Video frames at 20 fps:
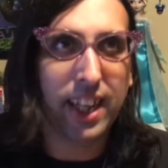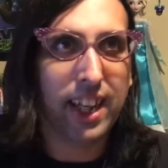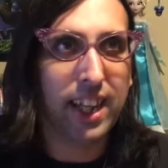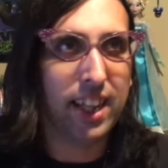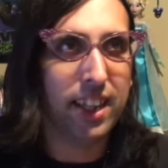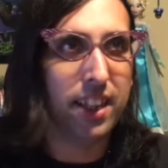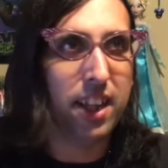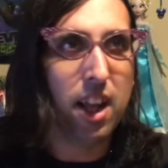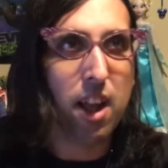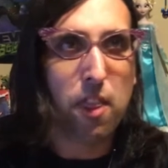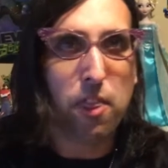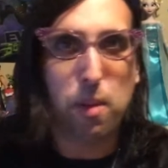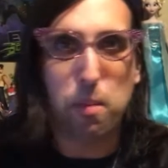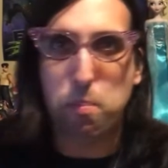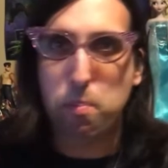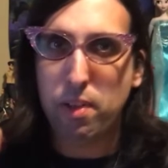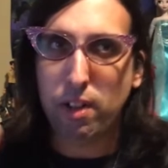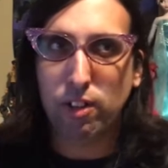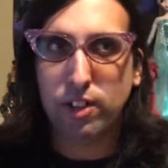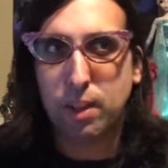and the
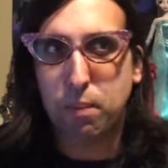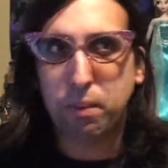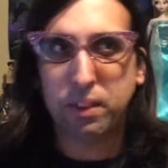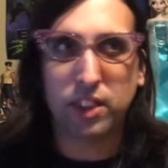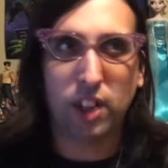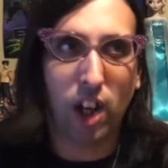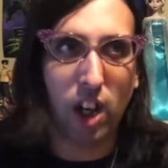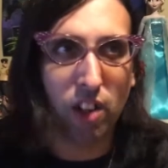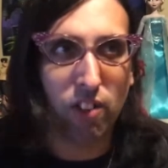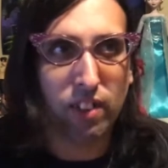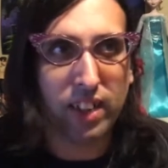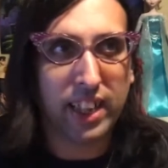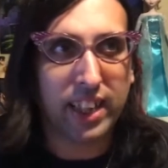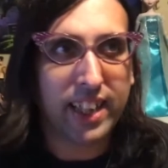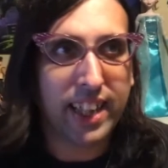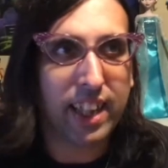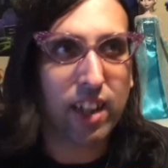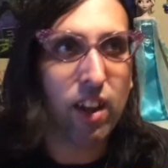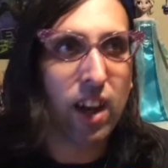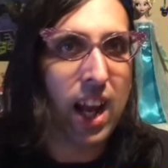buildup is already
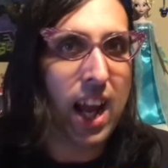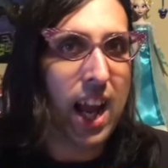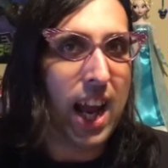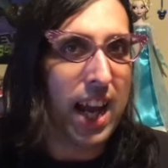there,